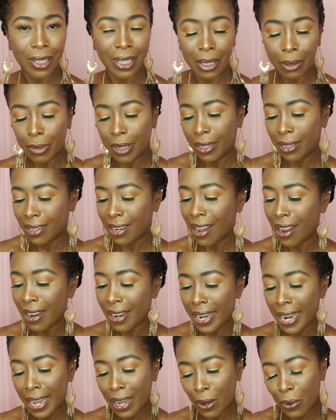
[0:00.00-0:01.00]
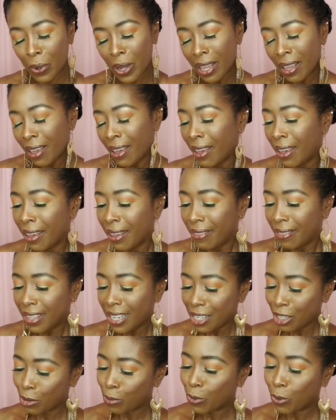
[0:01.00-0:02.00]
a little bit. Now,
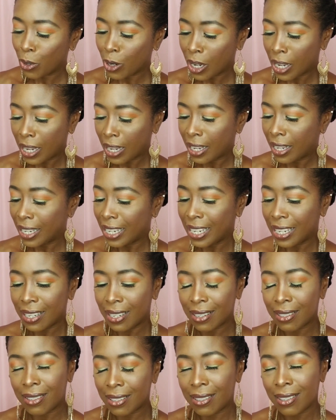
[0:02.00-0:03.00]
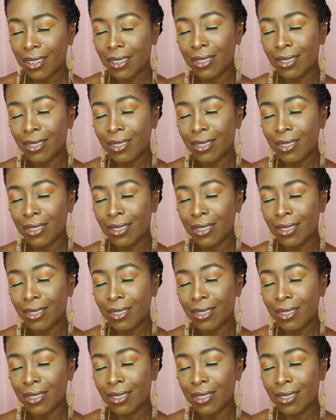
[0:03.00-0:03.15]
this bra is